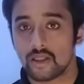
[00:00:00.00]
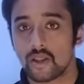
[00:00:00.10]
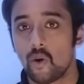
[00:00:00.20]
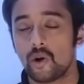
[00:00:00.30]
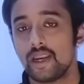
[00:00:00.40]

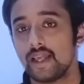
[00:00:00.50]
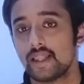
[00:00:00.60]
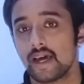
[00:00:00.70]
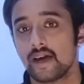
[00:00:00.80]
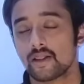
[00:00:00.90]
The only
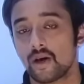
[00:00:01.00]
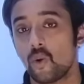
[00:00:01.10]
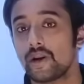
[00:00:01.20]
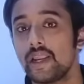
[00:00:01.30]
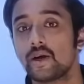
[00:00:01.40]

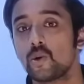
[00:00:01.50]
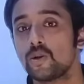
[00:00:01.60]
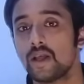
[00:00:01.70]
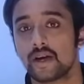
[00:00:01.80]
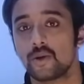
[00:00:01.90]
clue
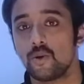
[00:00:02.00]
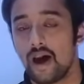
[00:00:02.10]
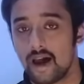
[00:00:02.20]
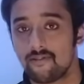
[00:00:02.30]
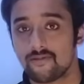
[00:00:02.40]
that you
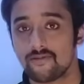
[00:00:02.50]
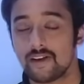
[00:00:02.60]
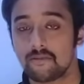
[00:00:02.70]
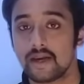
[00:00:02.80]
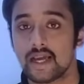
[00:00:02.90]
have
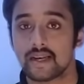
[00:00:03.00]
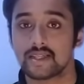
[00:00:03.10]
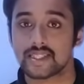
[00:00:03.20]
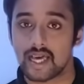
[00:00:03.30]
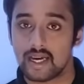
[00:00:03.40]
will be that the
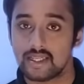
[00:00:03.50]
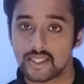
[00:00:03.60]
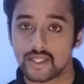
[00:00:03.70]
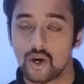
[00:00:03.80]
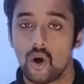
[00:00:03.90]

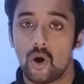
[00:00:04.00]
size